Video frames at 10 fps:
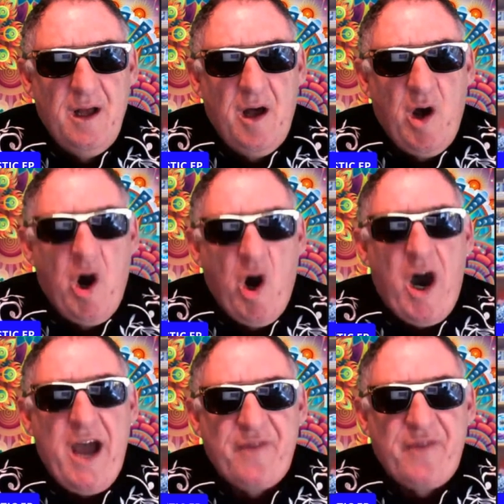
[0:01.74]

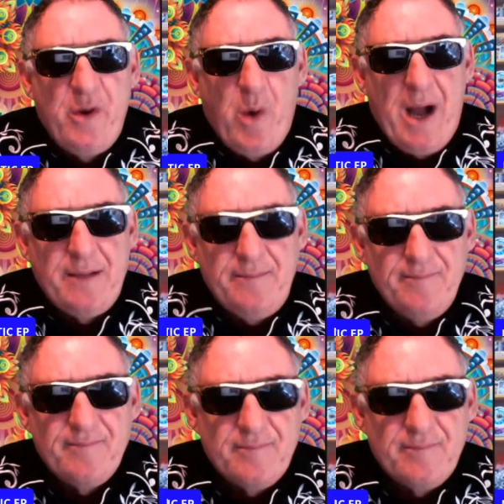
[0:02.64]
Hi, everyone.
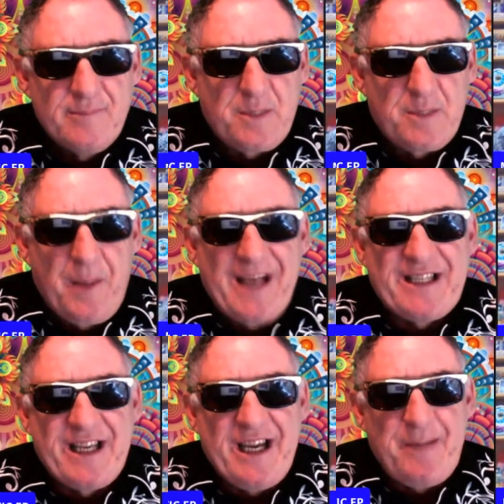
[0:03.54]
It's Plastic
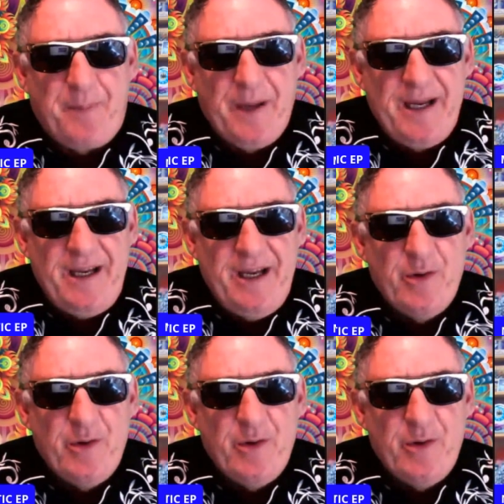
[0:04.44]
EP here in